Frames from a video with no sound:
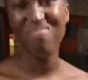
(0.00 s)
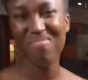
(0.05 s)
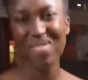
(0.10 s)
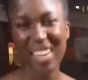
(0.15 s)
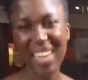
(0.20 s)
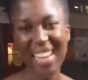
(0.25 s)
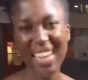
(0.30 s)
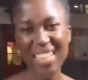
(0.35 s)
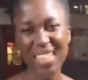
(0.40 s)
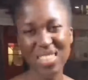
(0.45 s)

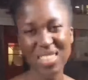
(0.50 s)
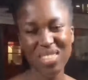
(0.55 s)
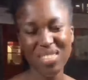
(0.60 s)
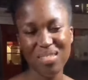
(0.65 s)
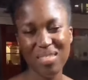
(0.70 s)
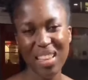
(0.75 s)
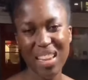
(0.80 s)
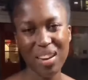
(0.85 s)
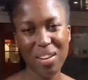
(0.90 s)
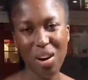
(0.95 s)
Less
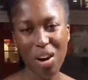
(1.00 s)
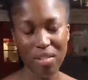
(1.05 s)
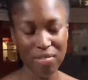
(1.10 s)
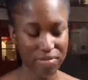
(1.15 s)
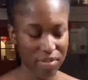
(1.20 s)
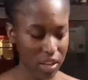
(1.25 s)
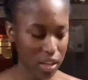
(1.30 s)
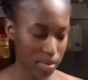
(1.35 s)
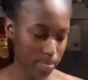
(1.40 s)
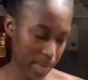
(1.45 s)
than
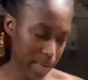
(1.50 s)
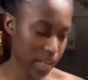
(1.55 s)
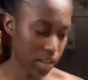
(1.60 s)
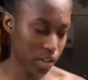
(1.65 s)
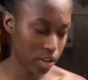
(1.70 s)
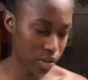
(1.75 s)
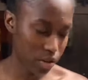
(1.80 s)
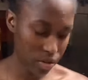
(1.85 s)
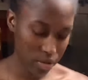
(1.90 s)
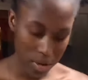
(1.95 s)
often, but
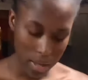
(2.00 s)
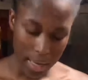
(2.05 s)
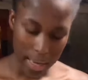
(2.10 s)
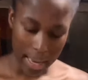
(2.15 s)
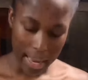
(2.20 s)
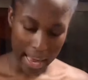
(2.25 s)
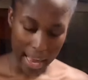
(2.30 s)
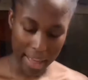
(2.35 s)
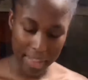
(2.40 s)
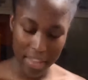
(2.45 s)
you know.
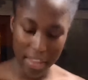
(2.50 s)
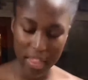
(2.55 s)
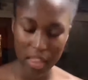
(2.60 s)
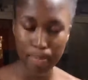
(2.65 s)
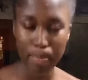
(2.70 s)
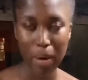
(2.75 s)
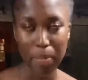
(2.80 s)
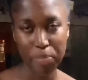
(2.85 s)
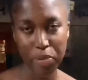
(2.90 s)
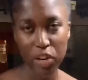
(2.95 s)
And then the
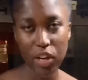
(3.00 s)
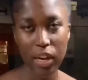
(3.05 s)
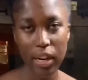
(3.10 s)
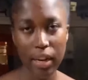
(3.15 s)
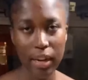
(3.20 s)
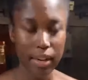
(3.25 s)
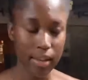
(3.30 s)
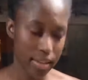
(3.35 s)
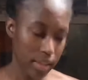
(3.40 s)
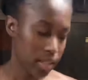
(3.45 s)

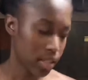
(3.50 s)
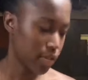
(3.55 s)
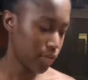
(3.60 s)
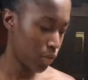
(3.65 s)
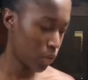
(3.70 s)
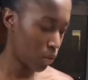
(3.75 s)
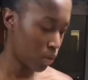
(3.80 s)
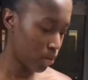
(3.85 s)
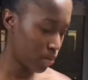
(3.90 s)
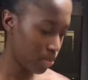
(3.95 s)
paprika is
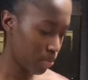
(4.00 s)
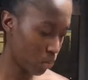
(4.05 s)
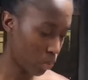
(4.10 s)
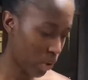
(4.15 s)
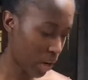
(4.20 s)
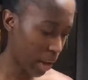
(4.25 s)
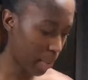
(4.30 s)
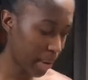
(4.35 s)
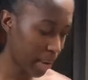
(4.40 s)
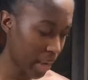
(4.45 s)
for
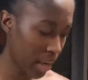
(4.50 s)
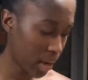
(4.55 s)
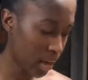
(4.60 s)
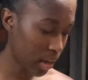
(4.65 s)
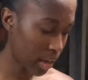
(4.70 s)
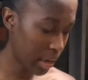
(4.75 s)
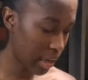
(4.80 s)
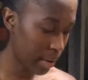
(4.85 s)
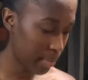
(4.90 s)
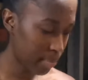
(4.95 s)
when I make
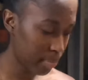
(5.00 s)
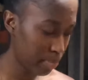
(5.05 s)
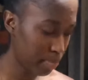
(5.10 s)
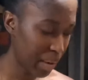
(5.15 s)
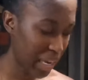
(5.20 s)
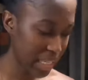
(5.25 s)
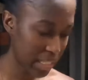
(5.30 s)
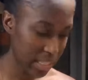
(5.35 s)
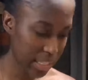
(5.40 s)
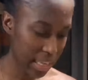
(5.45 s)

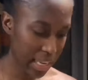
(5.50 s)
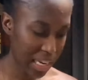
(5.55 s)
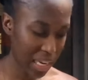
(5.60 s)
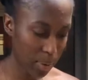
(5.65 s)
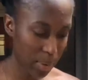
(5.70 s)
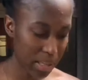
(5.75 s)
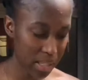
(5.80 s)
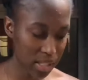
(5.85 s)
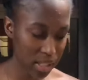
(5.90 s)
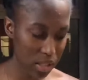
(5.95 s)
pasta and I
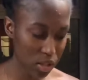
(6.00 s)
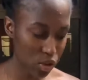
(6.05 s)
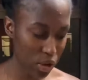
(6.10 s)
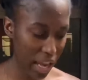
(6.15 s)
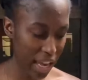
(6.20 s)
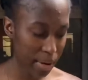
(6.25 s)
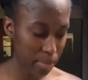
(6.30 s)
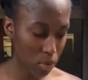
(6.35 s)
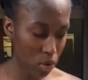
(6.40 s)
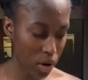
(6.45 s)
want to
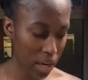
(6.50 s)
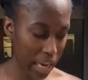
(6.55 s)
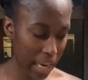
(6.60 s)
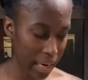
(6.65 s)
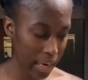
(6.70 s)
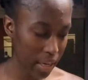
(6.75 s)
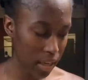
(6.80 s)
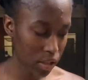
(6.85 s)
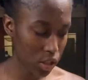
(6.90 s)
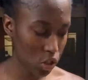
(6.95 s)
add more
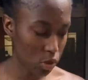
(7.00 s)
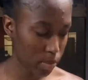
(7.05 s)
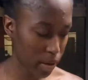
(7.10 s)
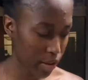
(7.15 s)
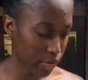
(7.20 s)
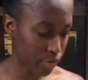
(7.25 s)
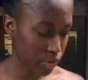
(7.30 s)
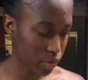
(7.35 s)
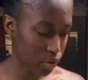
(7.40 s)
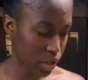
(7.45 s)
color to my
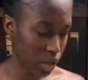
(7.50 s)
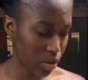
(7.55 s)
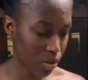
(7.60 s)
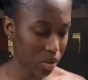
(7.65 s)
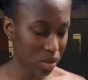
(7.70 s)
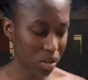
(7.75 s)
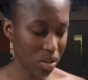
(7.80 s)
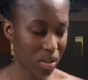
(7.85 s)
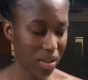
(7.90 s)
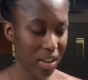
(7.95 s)
food. And
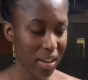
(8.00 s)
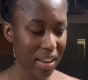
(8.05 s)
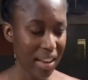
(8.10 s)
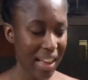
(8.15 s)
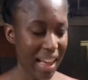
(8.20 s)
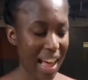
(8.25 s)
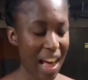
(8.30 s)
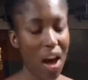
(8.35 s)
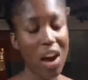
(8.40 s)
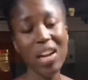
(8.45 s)
also,
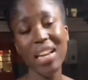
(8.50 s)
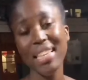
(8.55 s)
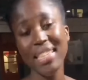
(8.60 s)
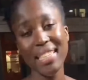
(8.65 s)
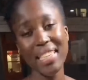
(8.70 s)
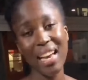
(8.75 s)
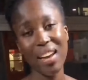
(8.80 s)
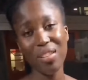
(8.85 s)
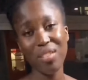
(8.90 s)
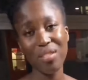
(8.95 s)

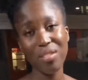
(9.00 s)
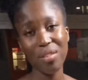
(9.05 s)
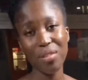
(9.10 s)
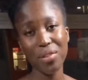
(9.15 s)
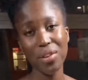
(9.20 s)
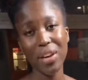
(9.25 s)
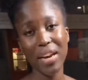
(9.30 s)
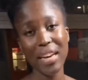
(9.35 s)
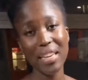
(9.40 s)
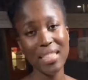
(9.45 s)
honestly, I don't know,
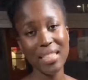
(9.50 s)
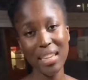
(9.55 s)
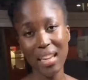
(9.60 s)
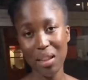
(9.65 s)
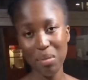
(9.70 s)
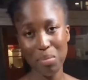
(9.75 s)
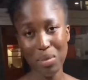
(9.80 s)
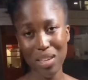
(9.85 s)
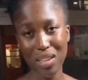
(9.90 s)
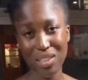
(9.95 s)
you guys
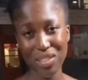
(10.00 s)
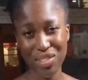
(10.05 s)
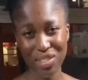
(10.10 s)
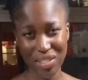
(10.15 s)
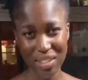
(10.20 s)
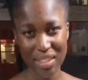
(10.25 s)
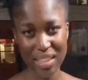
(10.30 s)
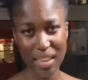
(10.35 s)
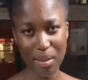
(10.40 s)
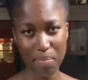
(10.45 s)
tell me, do
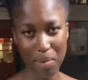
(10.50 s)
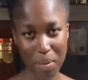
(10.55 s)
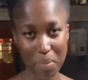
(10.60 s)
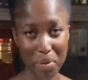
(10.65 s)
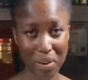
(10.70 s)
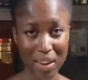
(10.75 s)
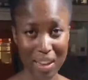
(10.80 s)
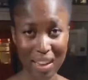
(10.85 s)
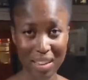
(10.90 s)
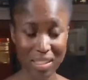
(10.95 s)
you think
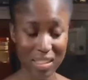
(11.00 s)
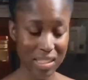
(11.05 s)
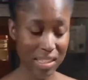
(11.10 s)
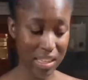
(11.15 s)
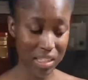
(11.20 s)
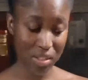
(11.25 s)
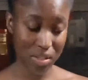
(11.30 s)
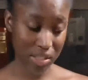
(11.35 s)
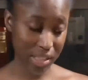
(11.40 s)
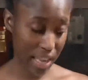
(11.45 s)
paprika has a
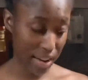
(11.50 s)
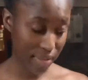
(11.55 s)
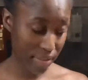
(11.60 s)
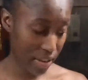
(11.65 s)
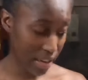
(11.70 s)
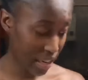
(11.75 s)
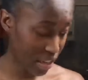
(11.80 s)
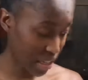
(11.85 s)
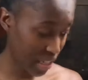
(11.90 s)
taste? Because I feel like it